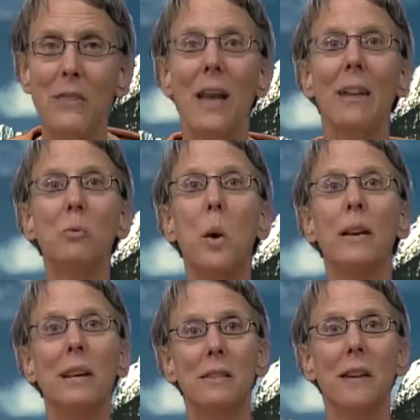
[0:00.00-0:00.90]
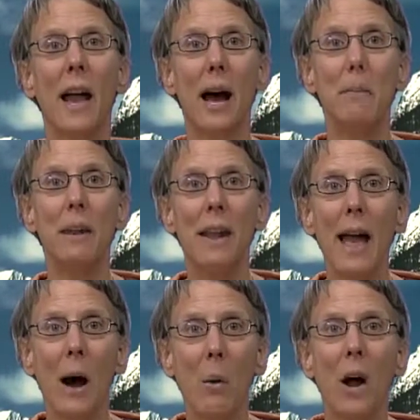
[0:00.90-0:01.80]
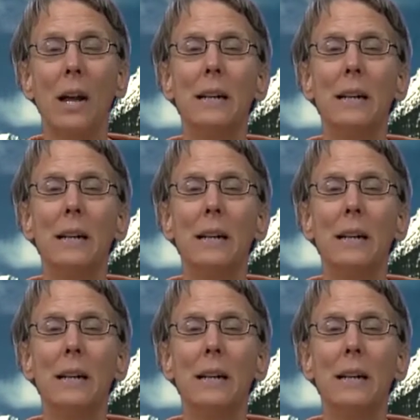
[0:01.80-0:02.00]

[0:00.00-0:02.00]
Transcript: And that's what needs to happen now.